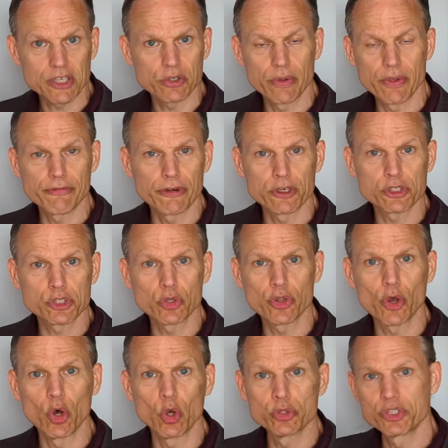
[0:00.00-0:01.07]
actually refers to
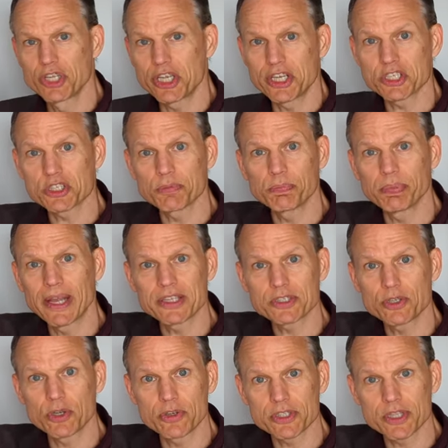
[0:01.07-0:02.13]
the whole genus of
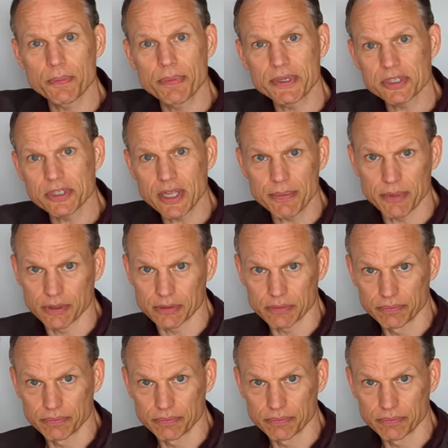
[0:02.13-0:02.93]
plants known as the Penstemon,